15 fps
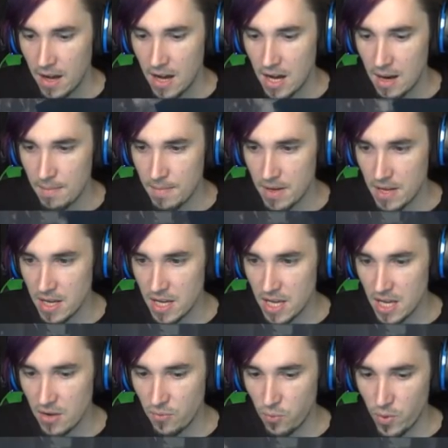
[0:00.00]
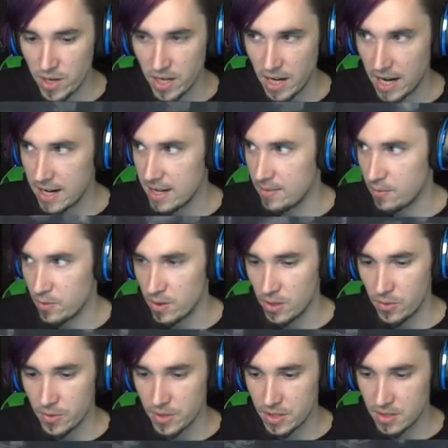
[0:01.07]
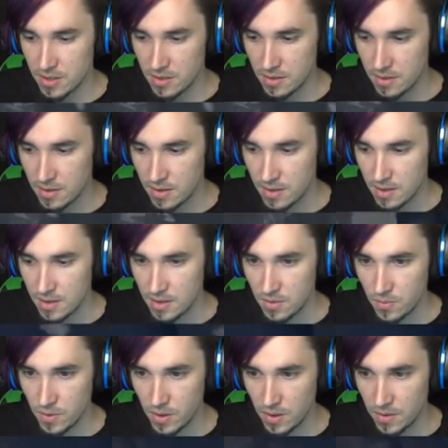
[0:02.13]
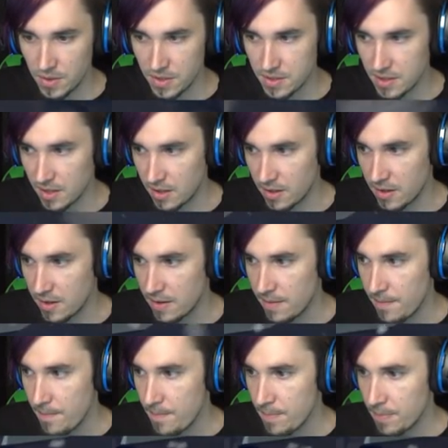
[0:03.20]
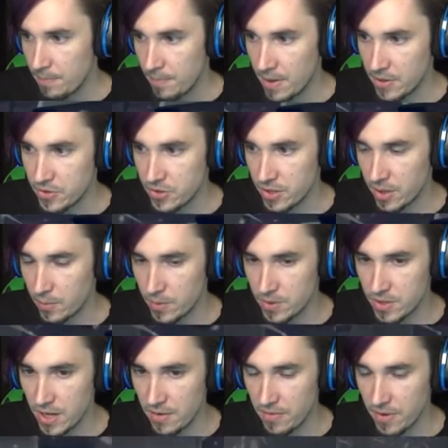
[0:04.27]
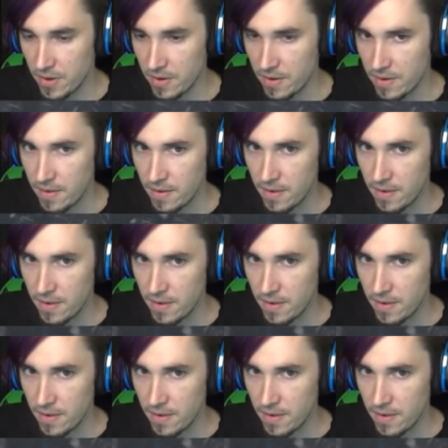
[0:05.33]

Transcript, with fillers: Um, if we can... I didn't even reload this. Reload this sucker. Make sure that we're safe here.